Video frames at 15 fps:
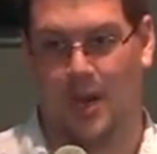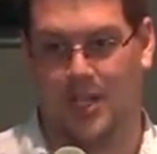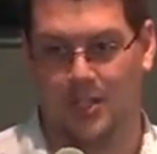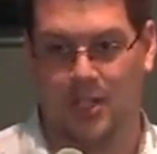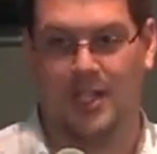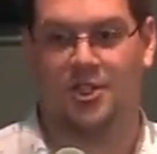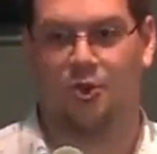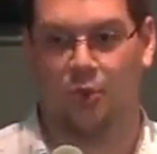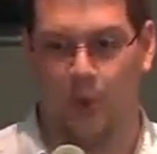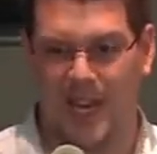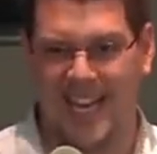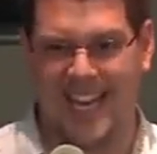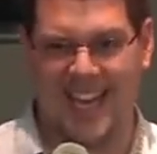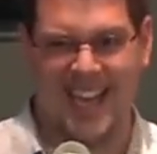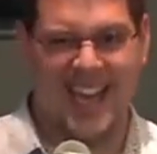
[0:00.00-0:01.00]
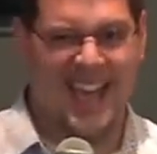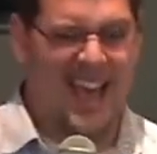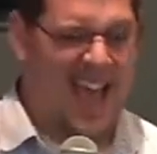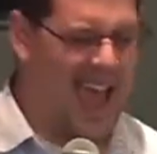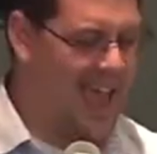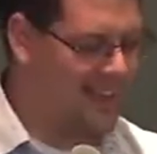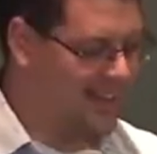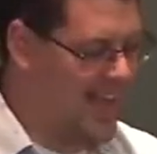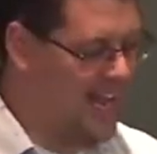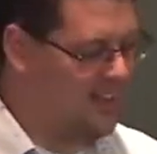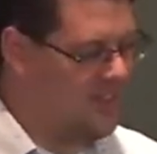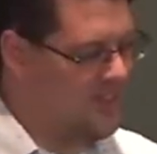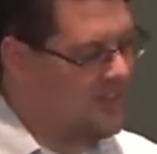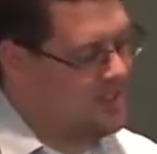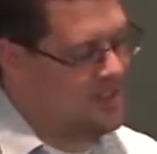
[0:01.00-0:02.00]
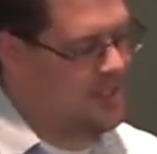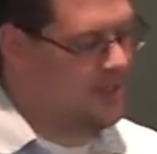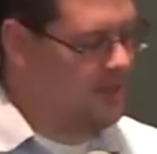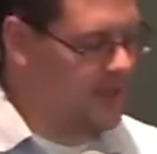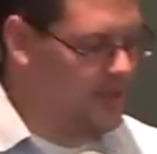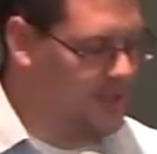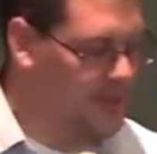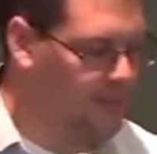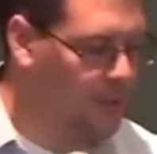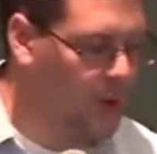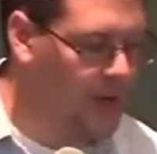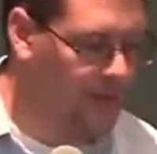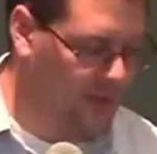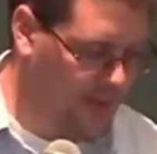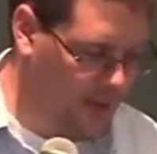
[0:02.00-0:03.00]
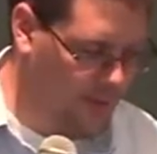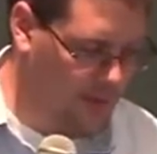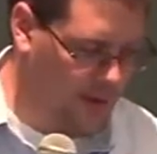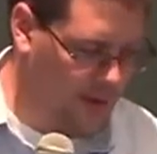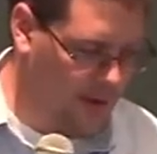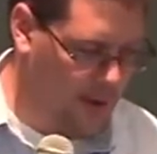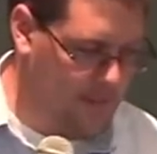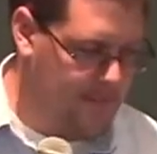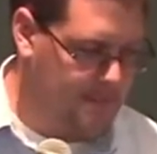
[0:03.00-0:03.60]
So let's read it at length and then debrief a little bit here.